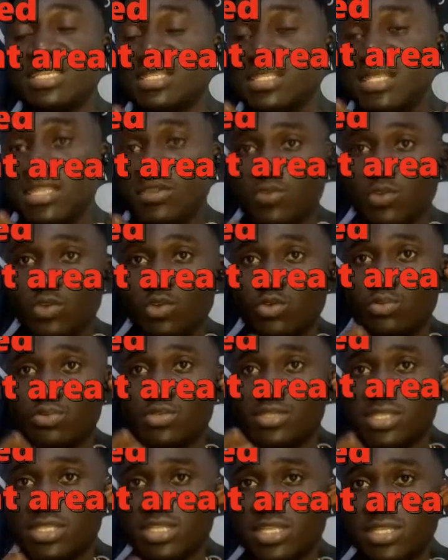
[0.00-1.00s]
developed
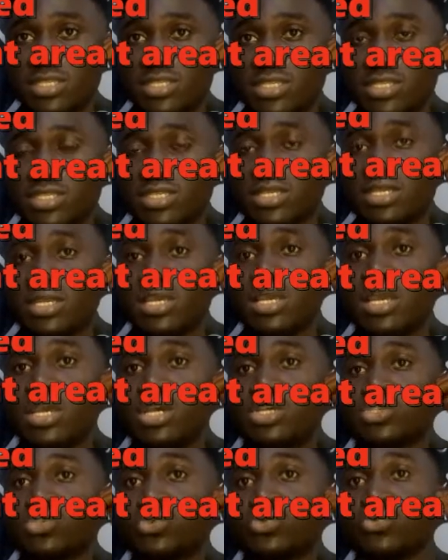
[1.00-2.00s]
states.
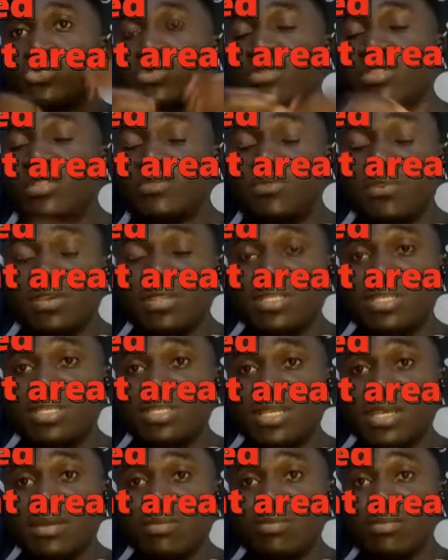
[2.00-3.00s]
So the first
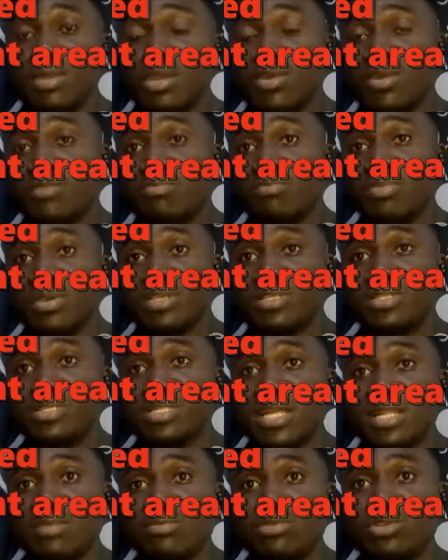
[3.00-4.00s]
is merit-based
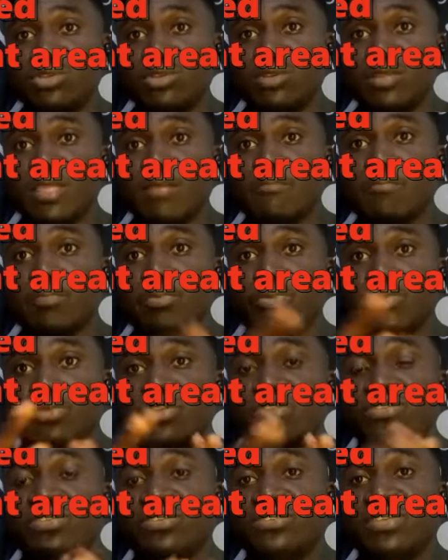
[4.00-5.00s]
admission.
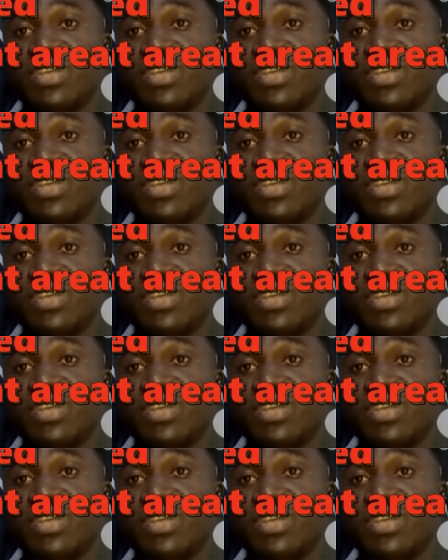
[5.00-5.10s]
This is the